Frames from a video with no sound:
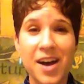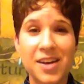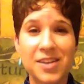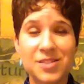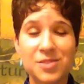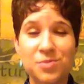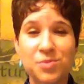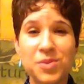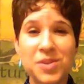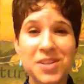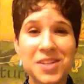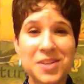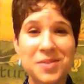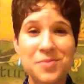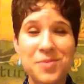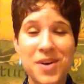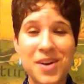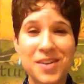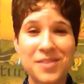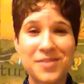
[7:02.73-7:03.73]
is really
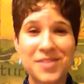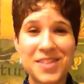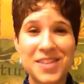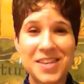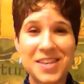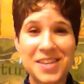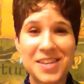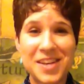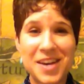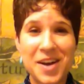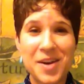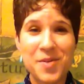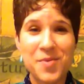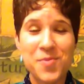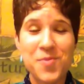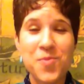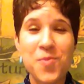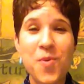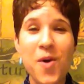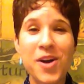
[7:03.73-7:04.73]
one of the
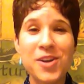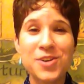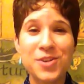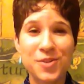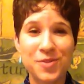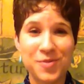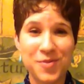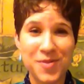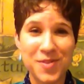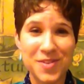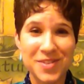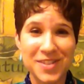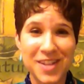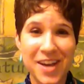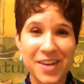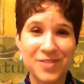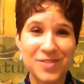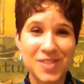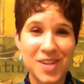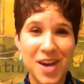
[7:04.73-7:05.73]
wonderful
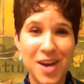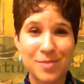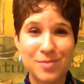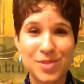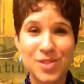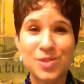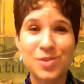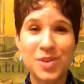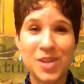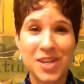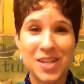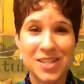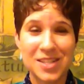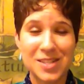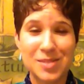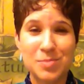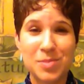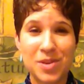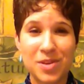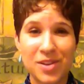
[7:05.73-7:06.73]
lifetimes you can
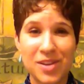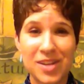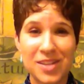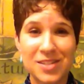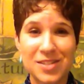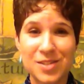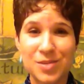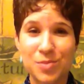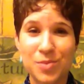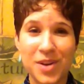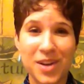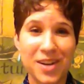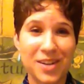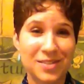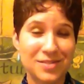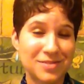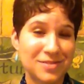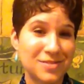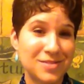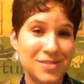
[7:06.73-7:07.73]
experience,
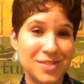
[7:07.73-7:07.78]
where